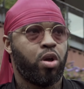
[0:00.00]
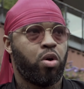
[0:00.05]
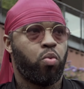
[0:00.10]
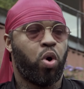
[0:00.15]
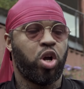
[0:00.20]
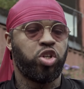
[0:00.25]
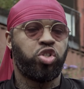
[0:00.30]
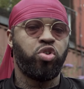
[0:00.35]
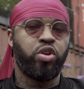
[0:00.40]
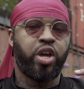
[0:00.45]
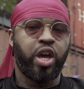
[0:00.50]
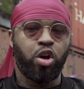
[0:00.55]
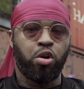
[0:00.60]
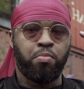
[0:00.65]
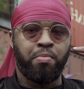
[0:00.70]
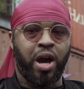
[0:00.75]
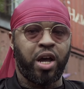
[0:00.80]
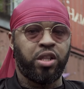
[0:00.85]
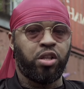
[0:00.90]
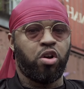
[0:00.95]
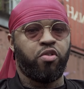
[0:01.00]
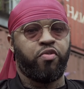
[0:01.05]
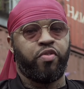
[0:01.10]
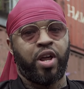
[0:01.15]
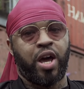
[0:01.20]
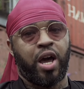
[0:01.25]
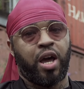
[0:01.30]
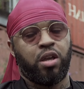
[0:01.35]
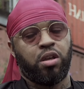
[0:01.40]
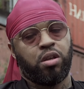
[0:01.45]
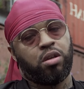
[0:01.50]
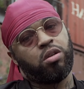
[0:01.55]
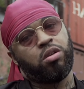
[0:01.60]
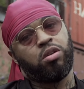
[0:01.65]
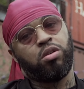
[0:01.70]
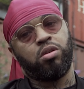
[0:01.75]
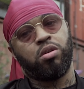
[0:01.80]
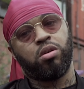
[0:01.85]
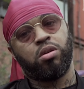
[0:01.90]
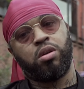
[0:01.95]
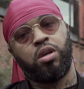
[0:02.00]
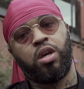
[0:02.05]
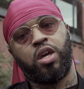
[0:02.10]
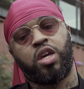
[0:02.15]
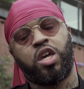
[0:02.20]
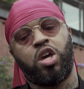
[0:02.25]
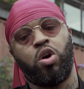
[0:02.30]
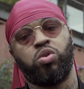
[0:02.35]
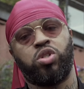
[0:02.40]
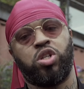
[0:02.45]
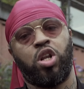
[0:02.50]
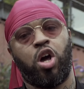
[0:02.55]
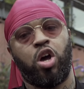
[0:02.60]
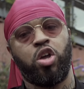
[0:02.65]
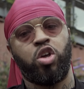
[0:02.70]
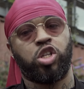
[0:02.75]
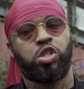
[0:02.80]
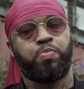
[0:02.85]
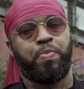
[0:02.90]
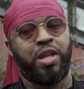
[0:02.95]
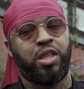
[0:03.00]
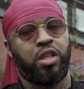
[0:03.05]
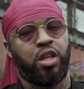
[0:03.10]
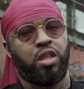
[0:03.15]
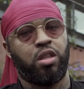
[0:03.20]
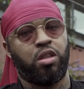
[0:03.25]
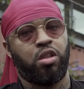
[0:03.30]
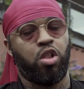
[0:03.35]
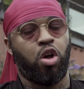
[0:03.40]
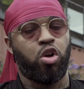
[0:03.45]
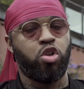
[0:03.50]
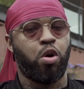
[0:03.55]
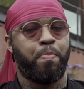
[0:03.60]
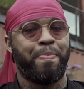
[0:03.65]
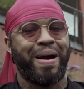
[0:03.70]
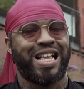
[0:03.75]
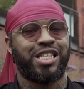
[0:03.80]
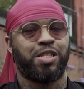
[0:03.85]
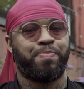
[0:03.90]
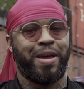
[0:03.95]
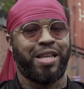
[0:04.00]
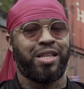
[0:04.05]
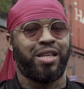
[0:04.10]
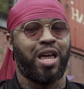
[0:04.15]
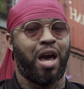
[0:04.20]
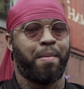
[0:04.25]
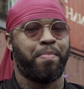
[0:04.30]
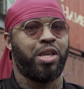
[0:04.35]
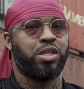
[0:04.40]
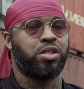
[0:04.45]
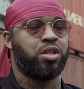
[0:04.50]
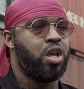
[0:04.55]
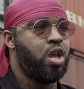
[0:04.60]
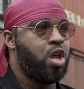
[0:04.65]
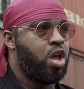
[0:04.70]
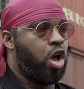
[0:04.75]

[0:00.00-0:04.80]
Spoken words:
Once you get your mind over that, it kills a lot of your spending, a lot of your bad spending habits.